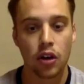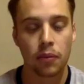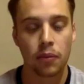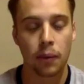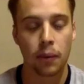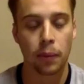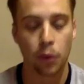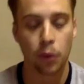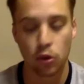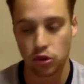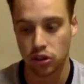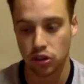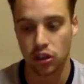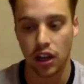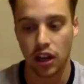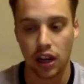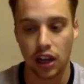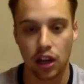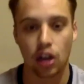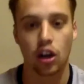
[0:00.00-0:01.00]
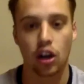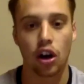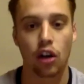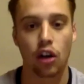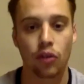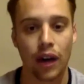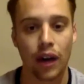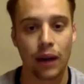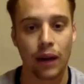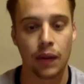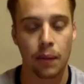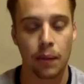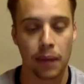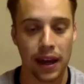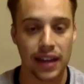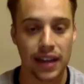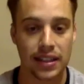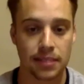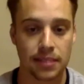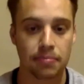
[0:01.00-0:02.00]
proportioned like around the
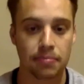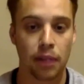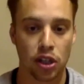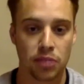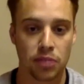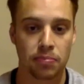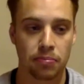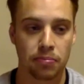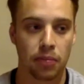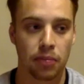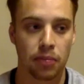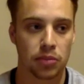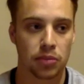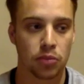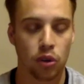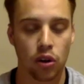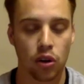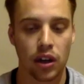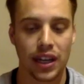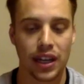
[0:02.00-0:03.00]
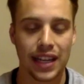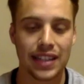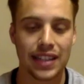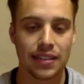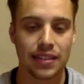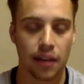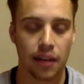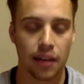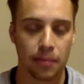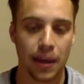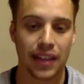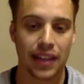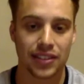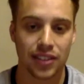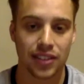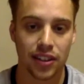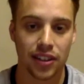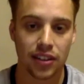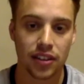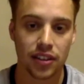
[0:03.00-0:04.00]
players much much more like
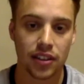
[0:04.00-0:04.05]
better